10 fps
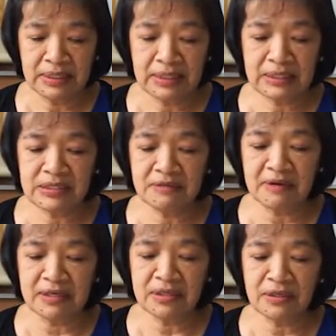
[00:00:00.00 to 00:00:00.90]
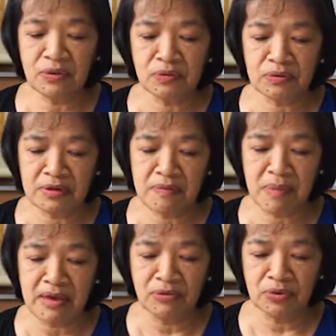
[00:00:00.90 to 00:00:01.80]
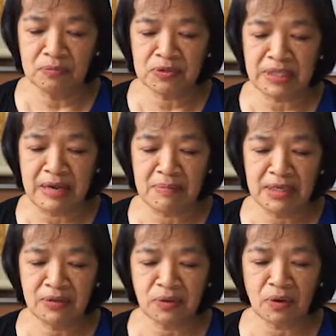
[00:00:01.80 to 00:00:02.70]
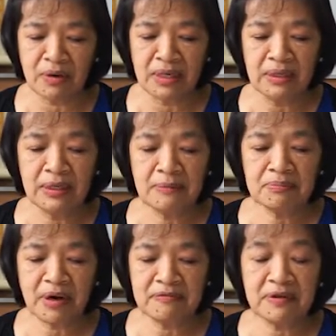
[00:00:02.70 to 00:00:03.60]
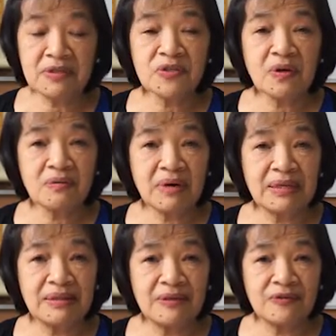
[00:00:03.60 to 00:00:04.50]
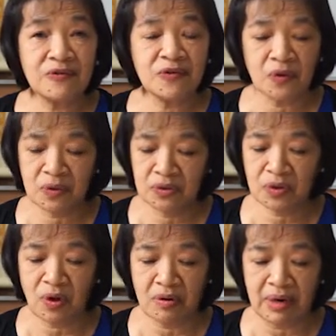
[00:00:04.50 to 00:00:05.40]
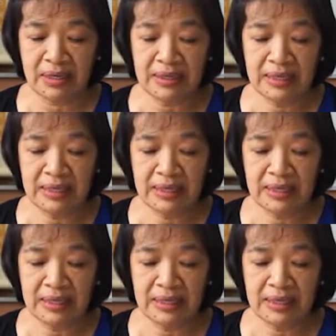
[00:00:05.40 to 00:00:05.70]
is divided into three main groups, namely Torah, prophets, writings. So, Torah,